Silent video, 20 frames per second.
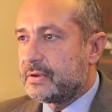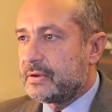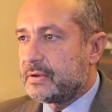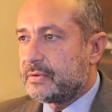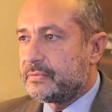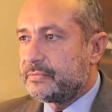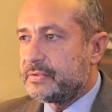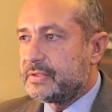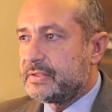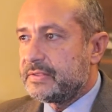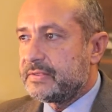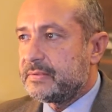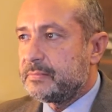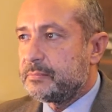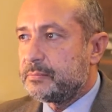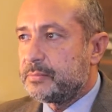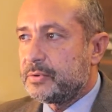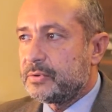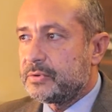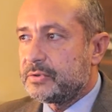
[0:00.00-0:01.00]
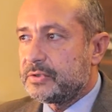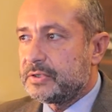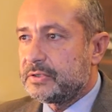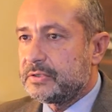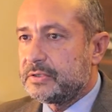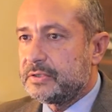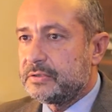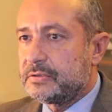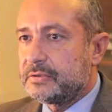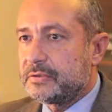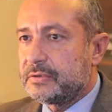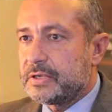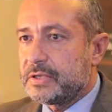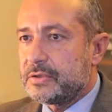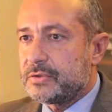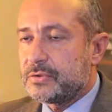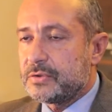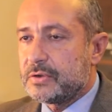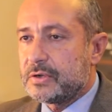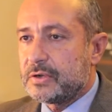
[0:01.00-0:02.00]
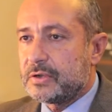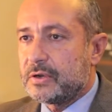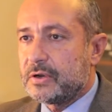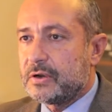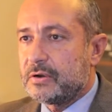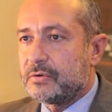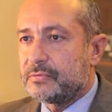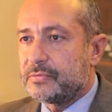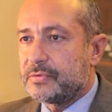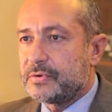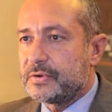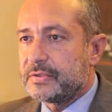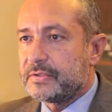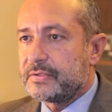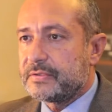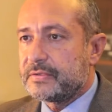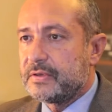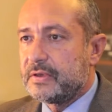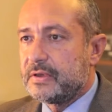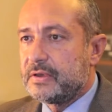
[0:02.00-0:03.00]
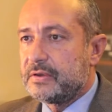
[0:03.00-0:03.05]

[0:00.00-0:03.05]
of this important international conference